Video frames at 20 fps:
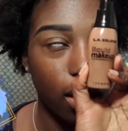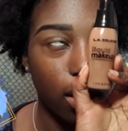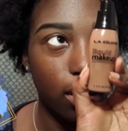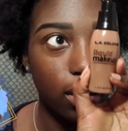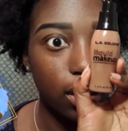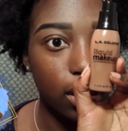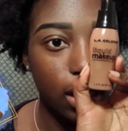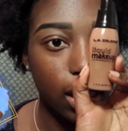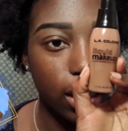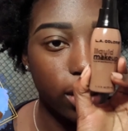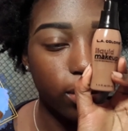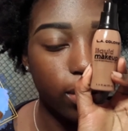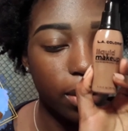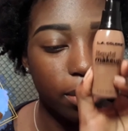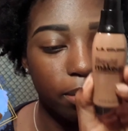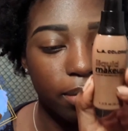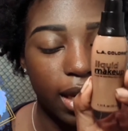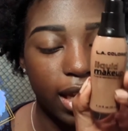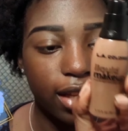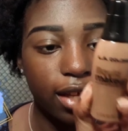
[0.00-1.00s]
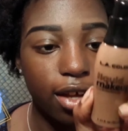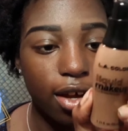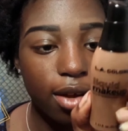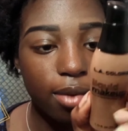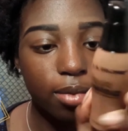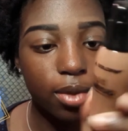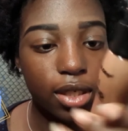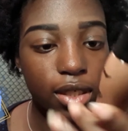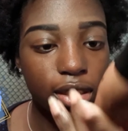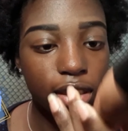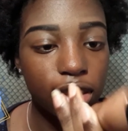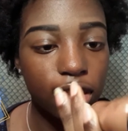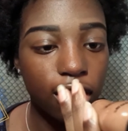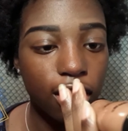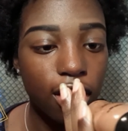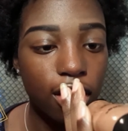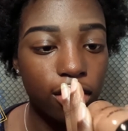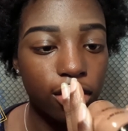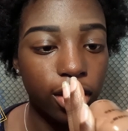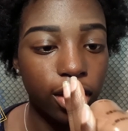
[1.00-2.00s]
Liquid makeup. It's in the
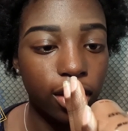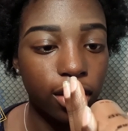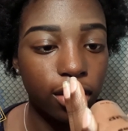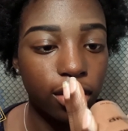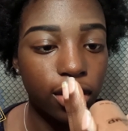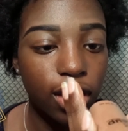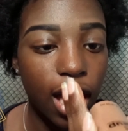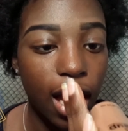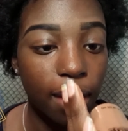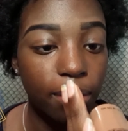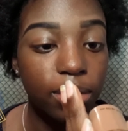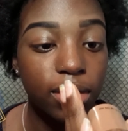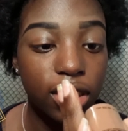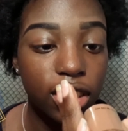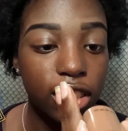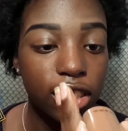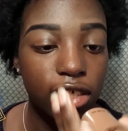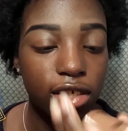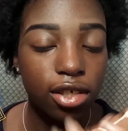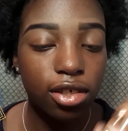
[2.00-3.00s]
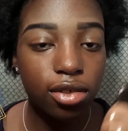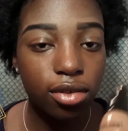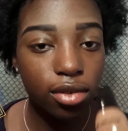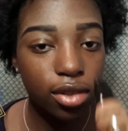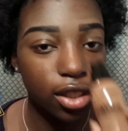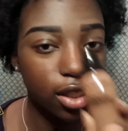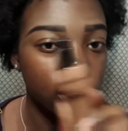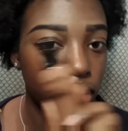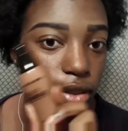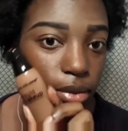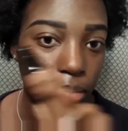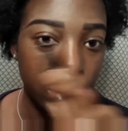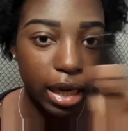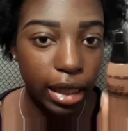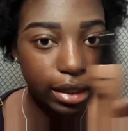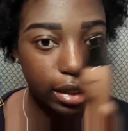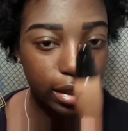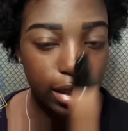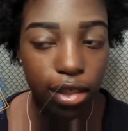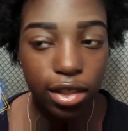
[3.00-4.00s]
color Cappuccino. This is
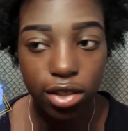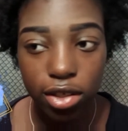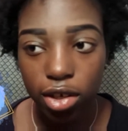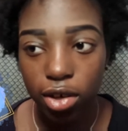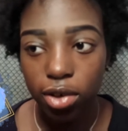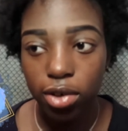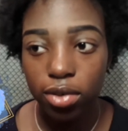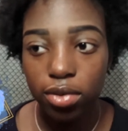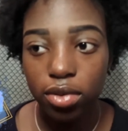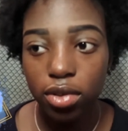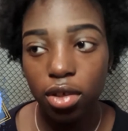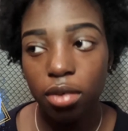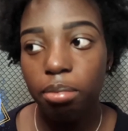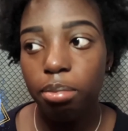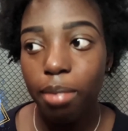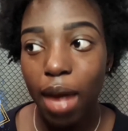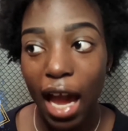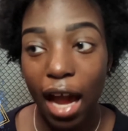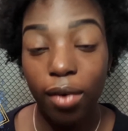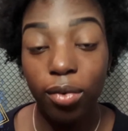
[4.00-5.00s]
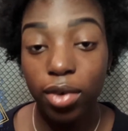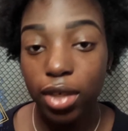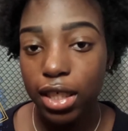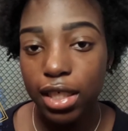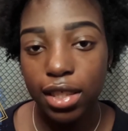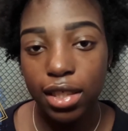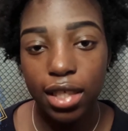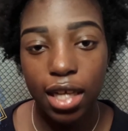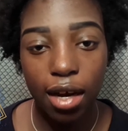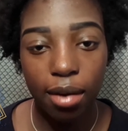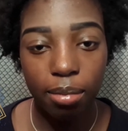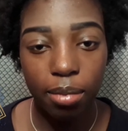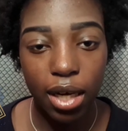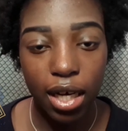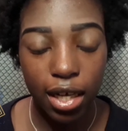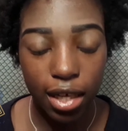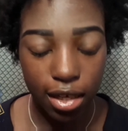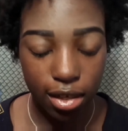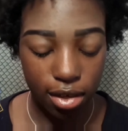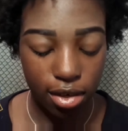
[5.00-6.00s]
my skin tone. The matte one is not
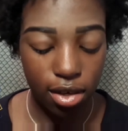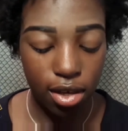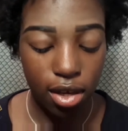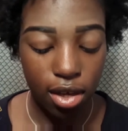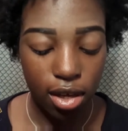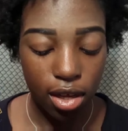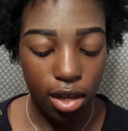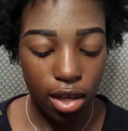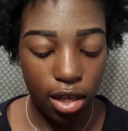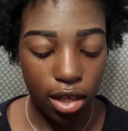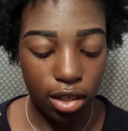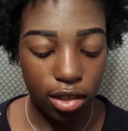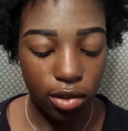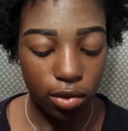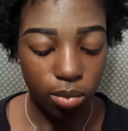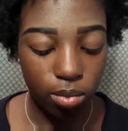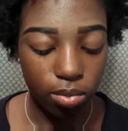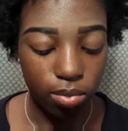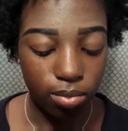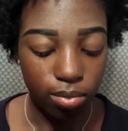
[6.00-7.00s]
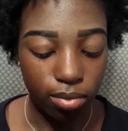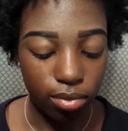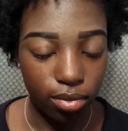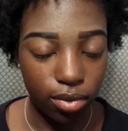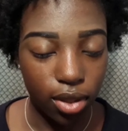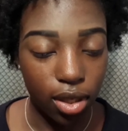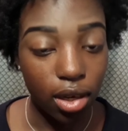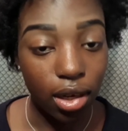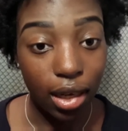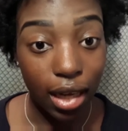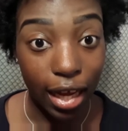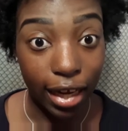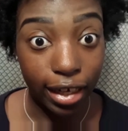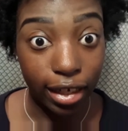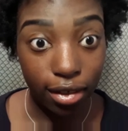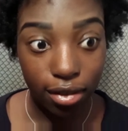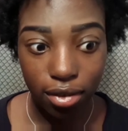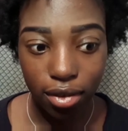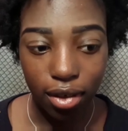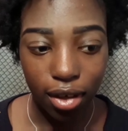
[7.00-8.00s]
mine. It's
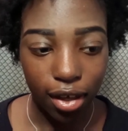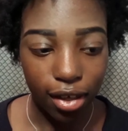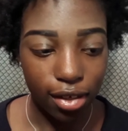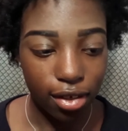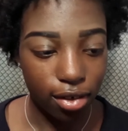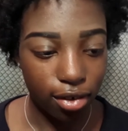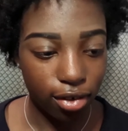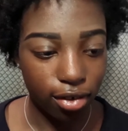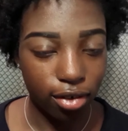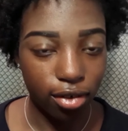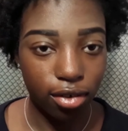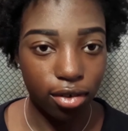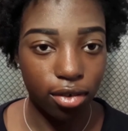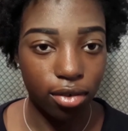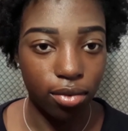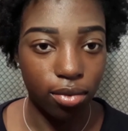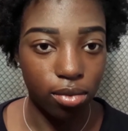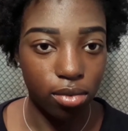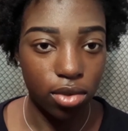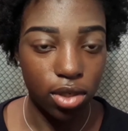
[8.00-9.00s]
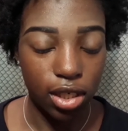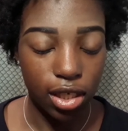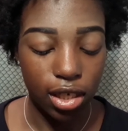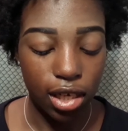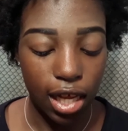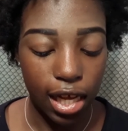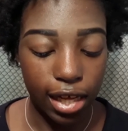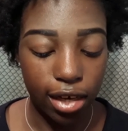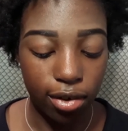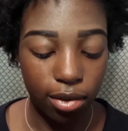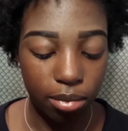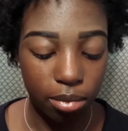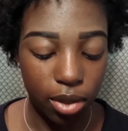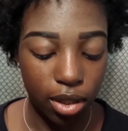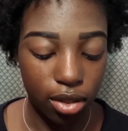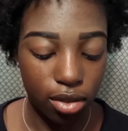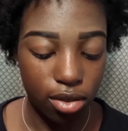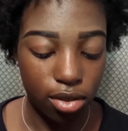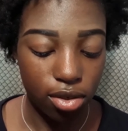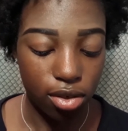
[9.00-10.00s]
lighter, really light on me.
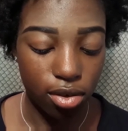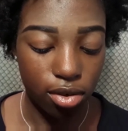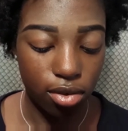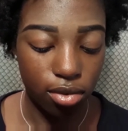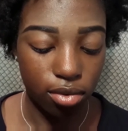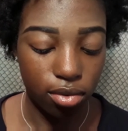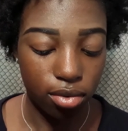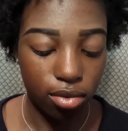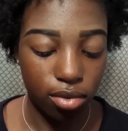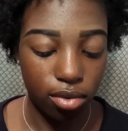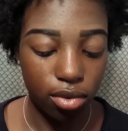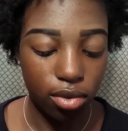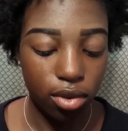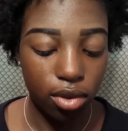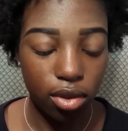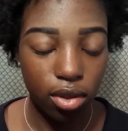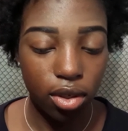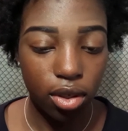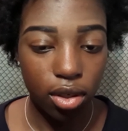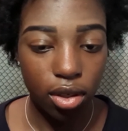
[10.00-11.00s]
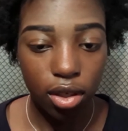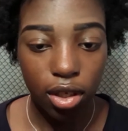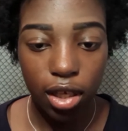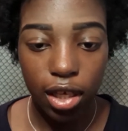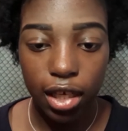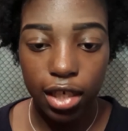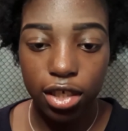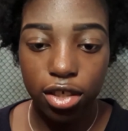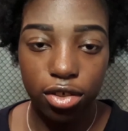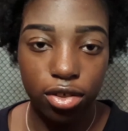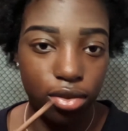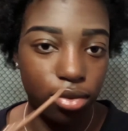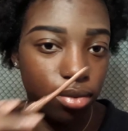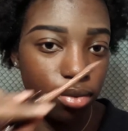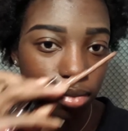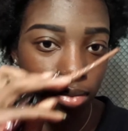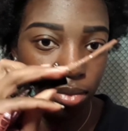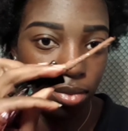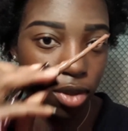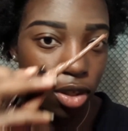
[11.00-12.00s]
So I just
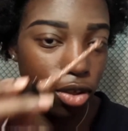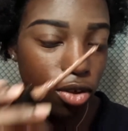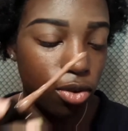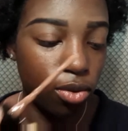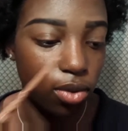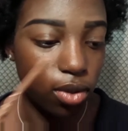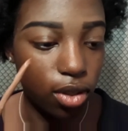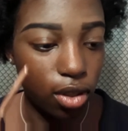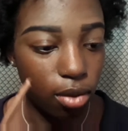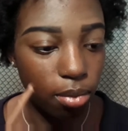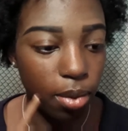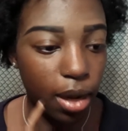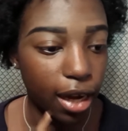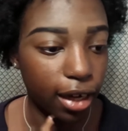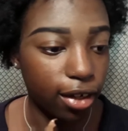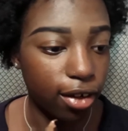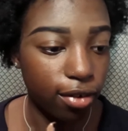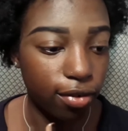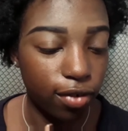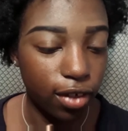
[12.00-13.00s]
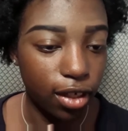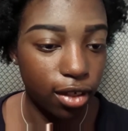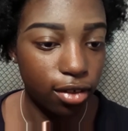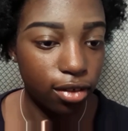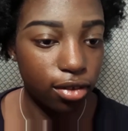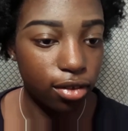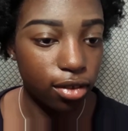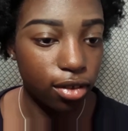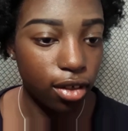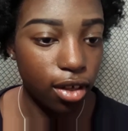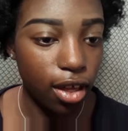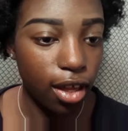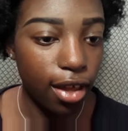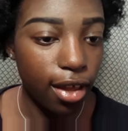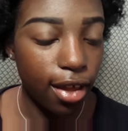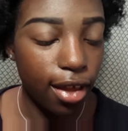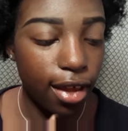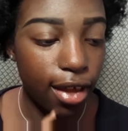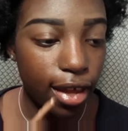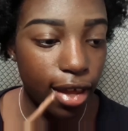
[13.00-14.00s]
use the back of it,
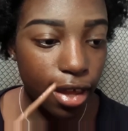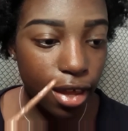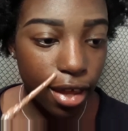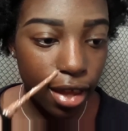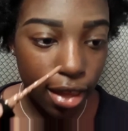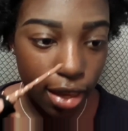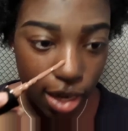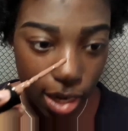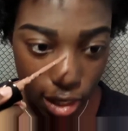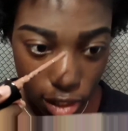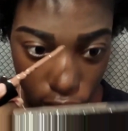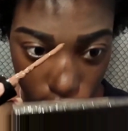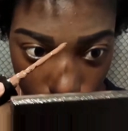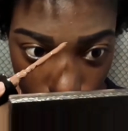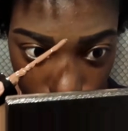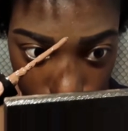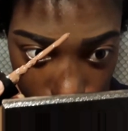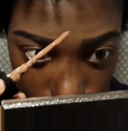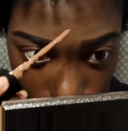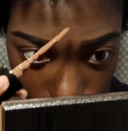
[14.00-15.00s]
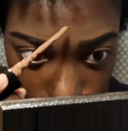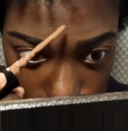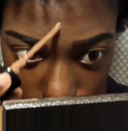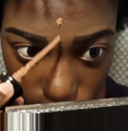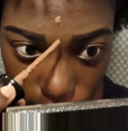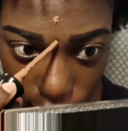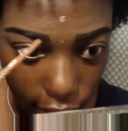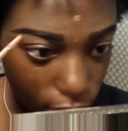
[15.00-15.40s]
and I drop some.